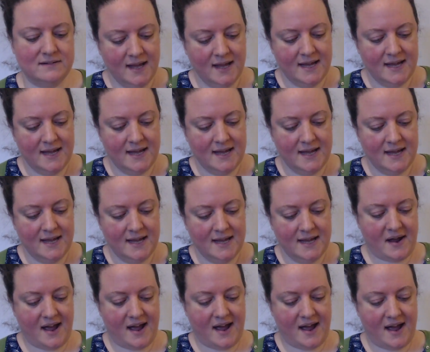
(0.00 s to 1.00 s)
So
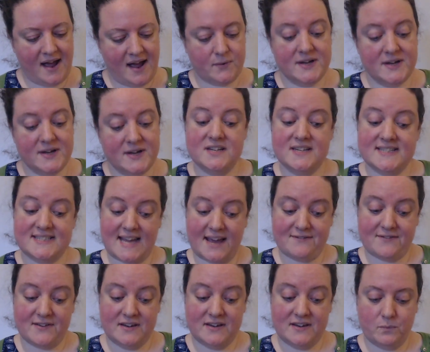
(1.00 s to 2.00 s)
question
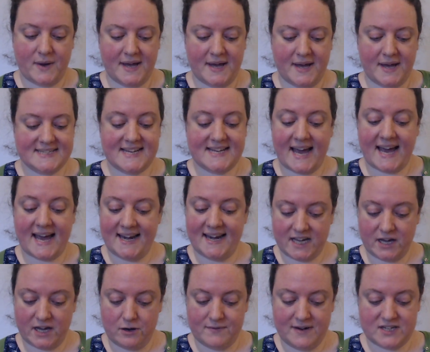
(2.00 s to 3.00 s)
7, where did
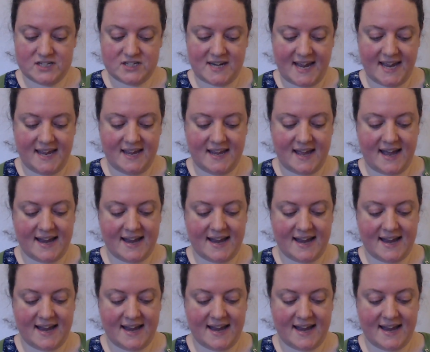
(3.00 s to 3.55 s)
calico originate?